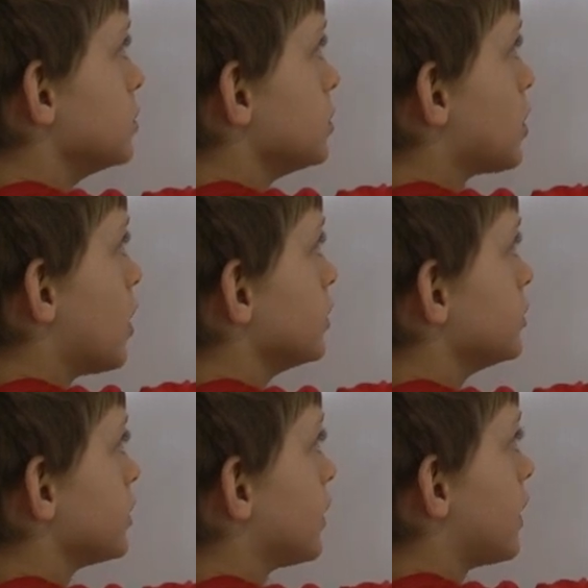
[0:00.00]
will go
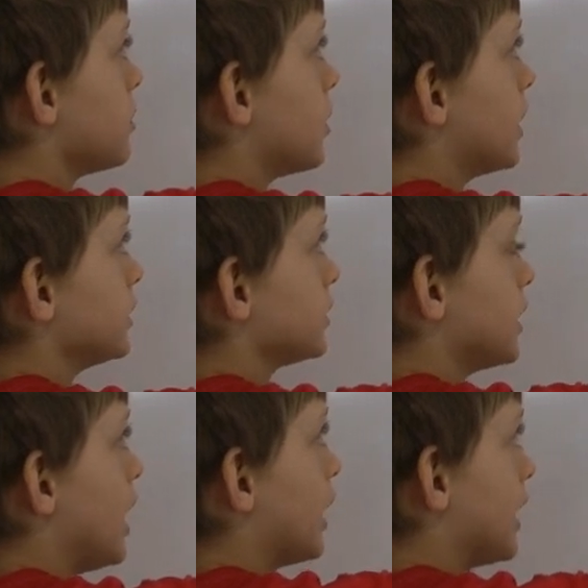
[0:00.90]
0 minus
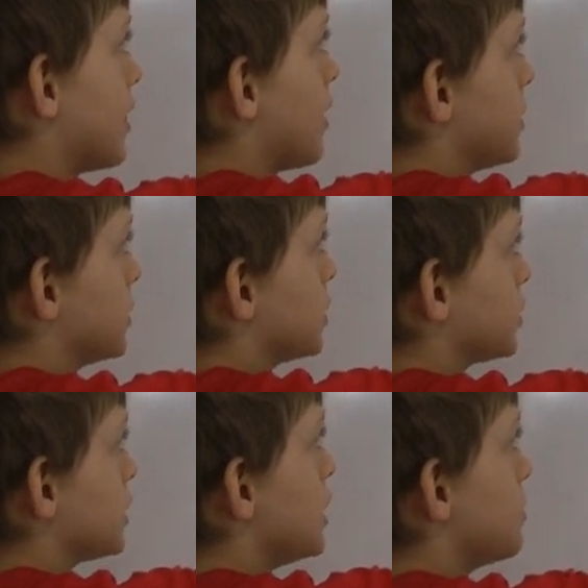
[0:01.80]
9, and then we'll
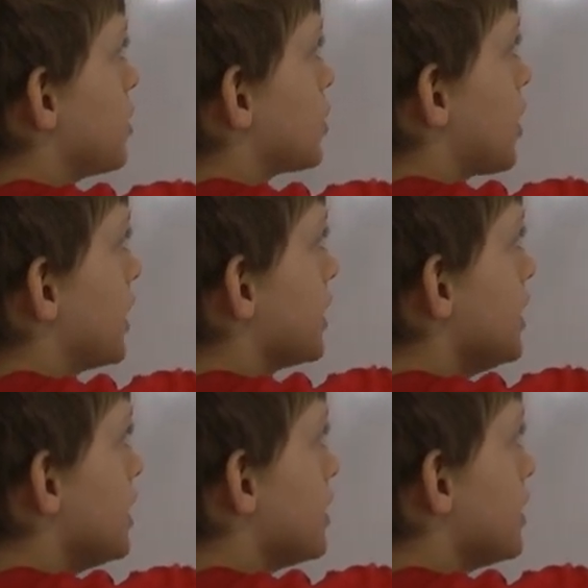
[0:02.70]
just keep on going